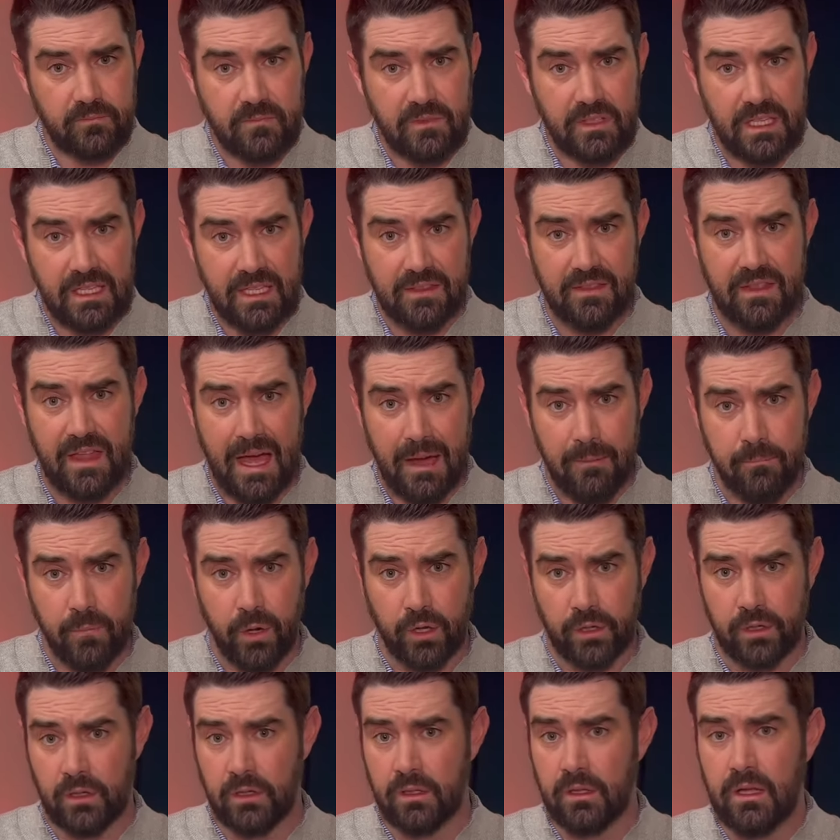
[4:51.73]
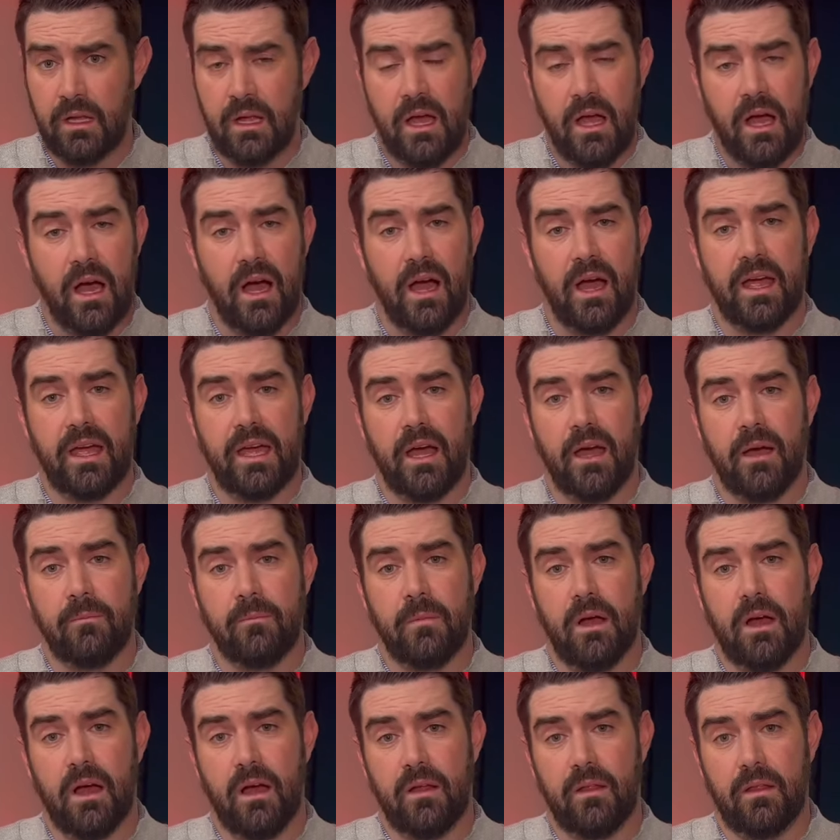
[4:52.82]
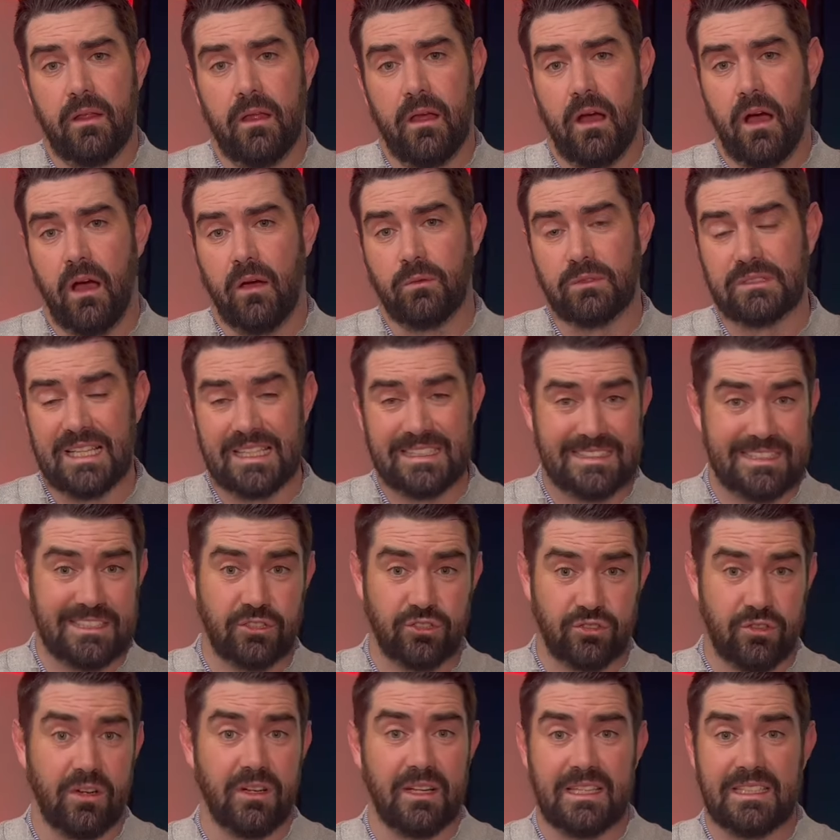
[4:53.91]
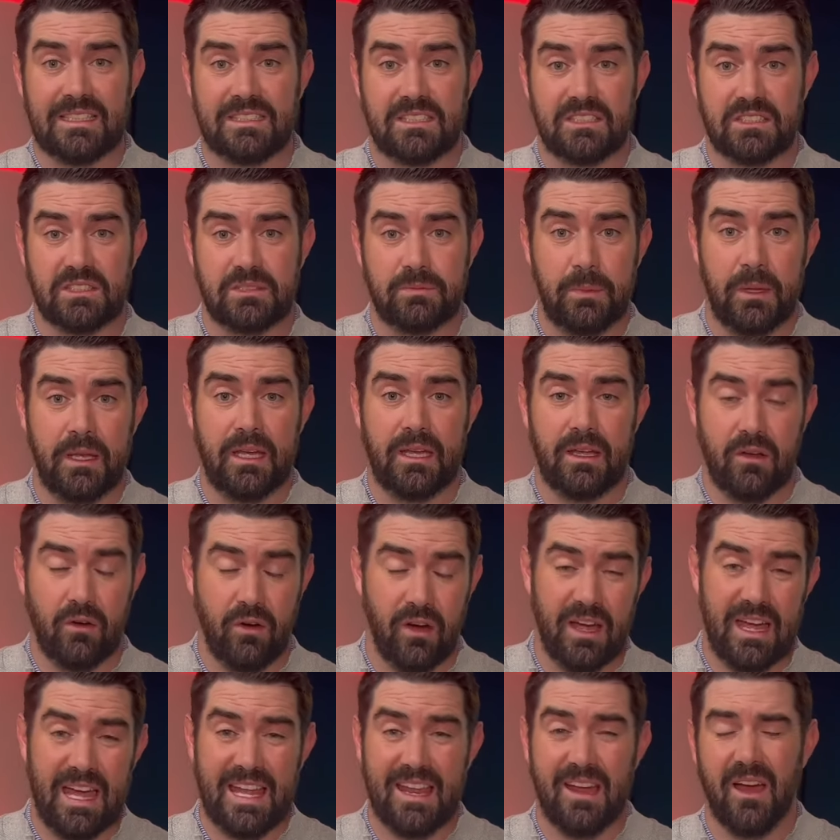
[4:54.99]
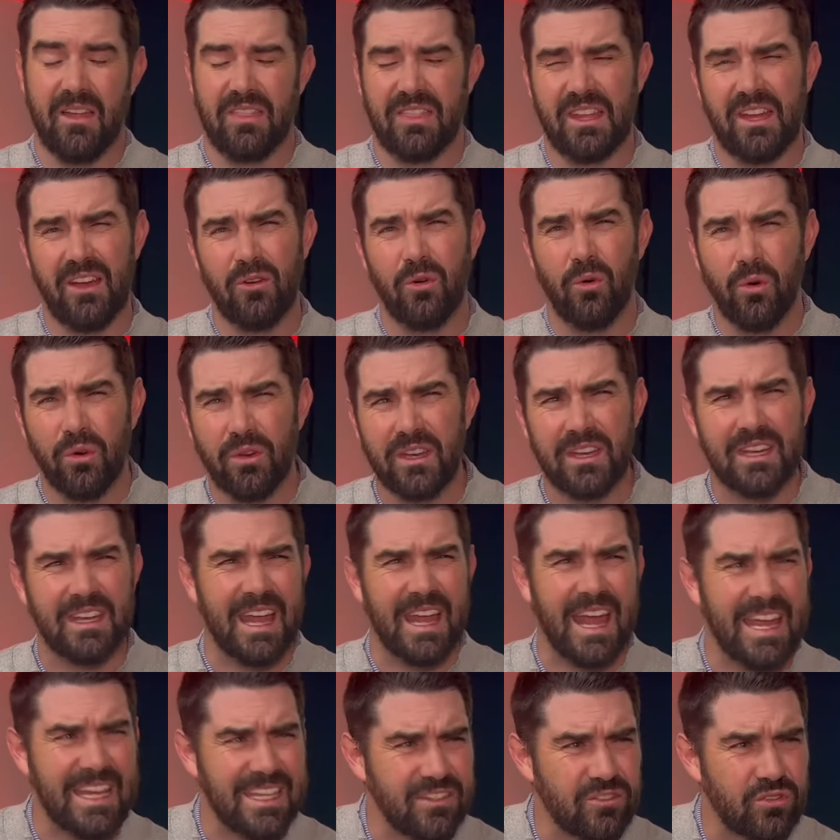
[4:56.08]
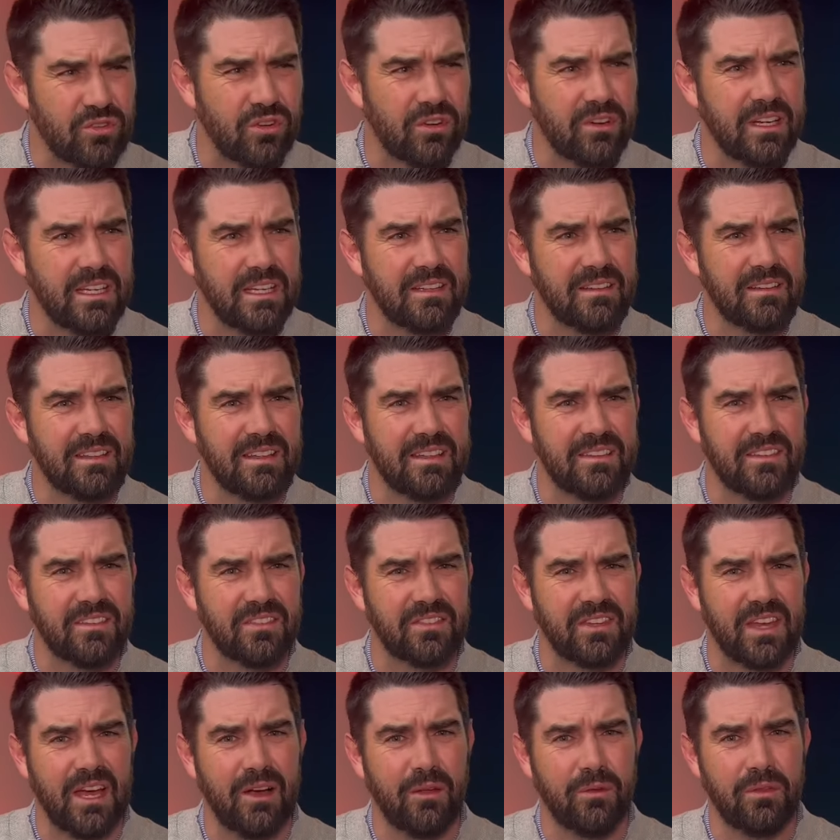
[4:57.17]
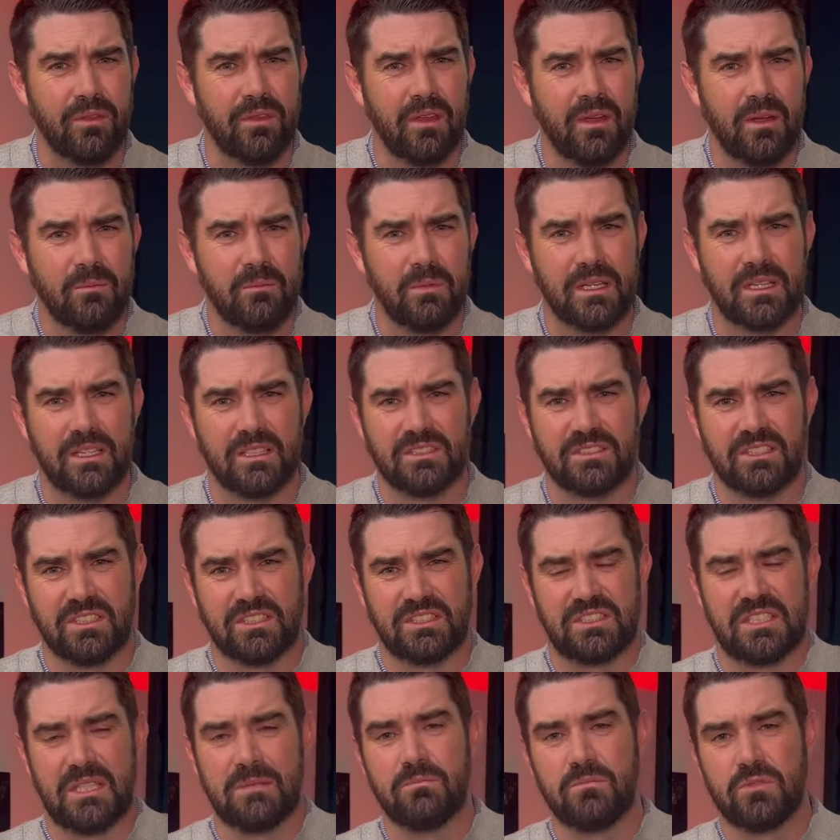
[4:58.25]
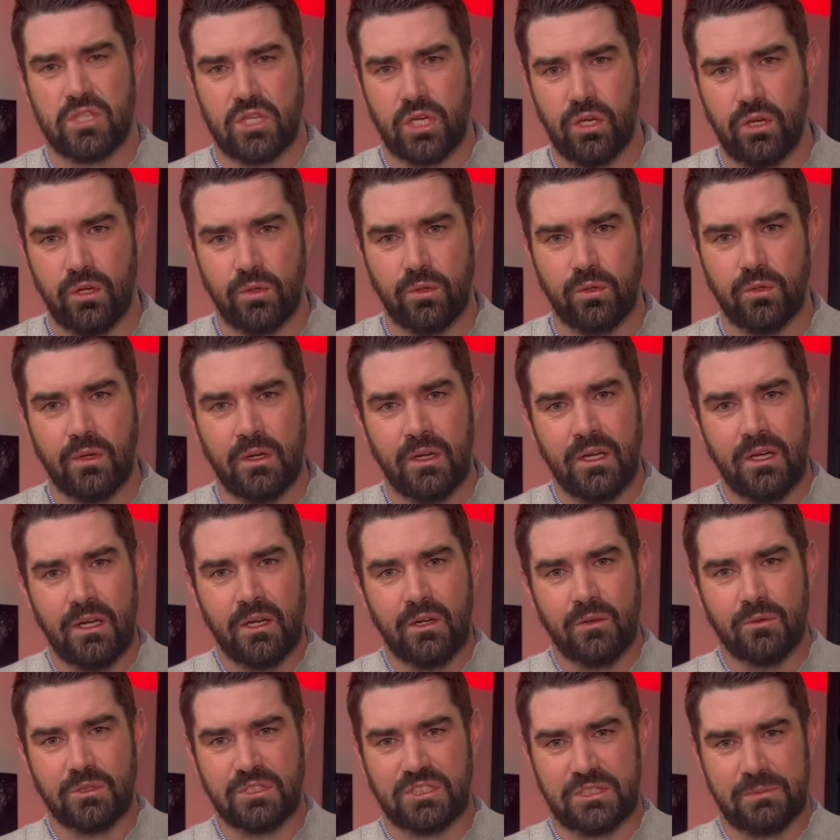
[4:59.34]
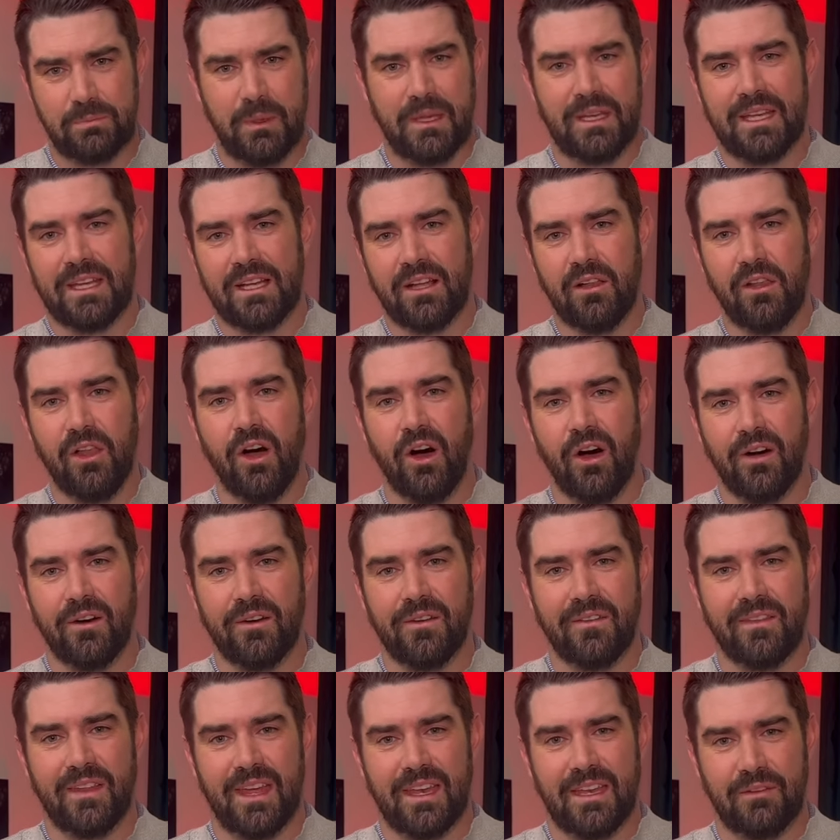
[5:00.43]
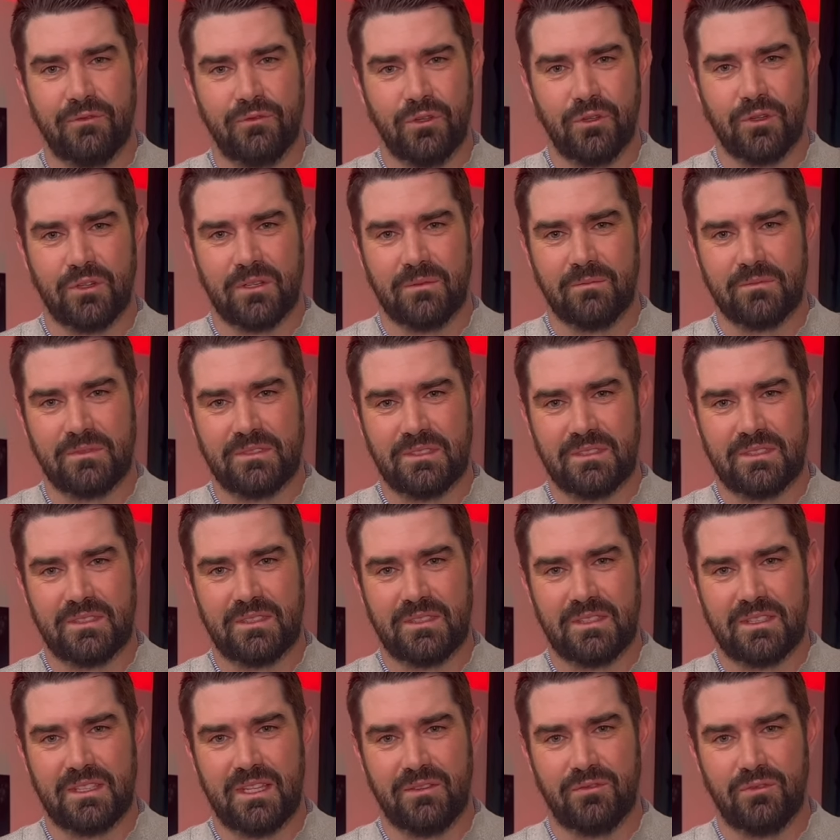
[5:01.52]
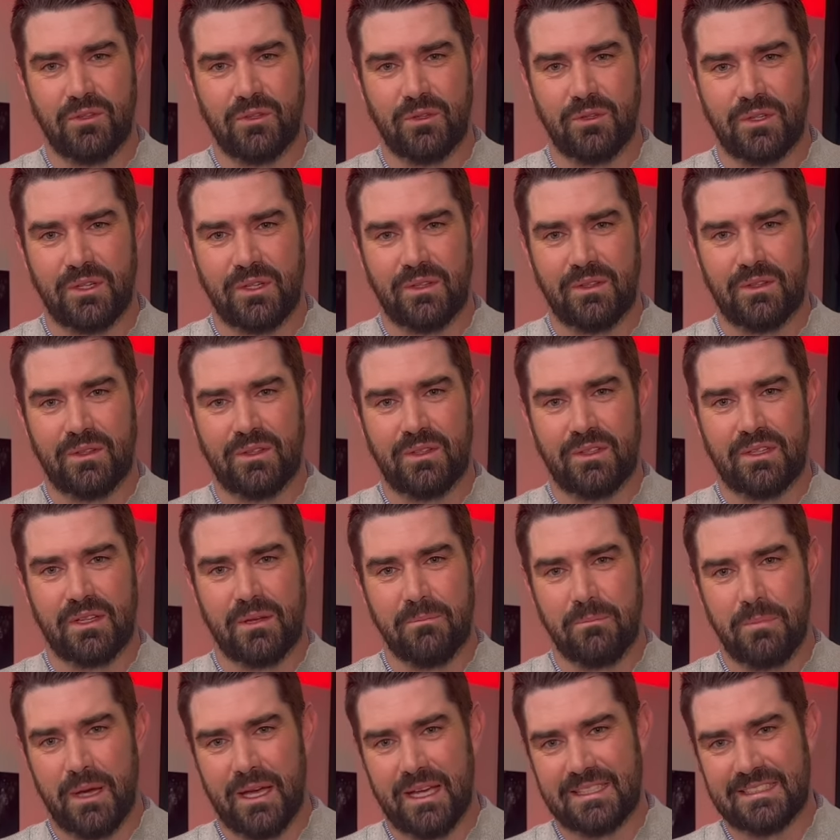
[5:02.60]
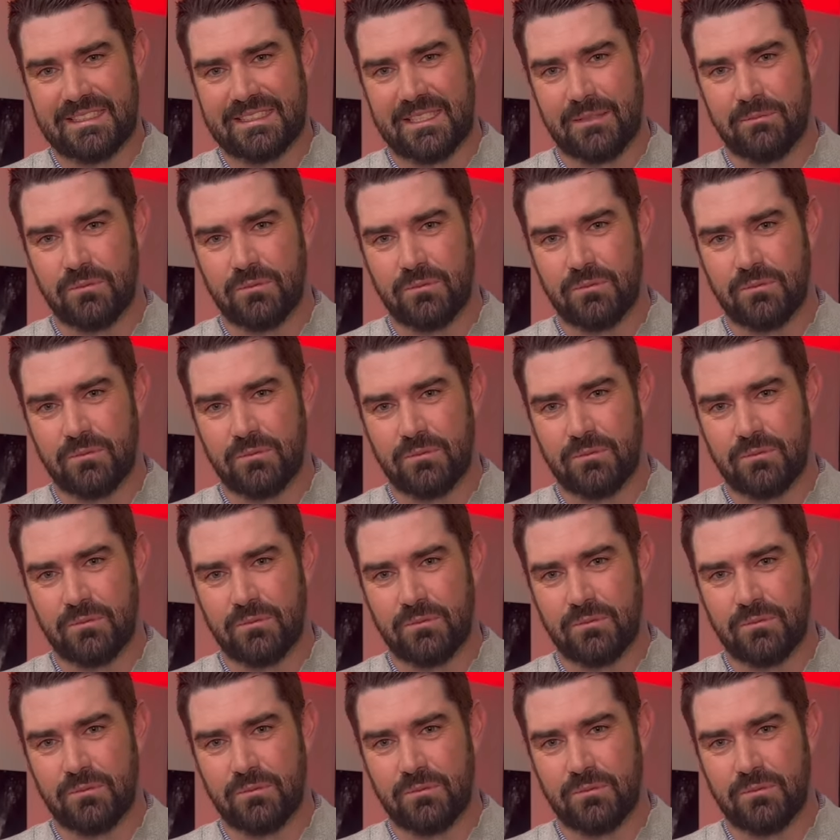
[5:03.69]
in that model, I, um, I was actually struggling to spin it. Or well, I, had, I think I ordered an eight degree in the stealth because the Sim 2 was spinning a lot. And if you can, if you compare Sim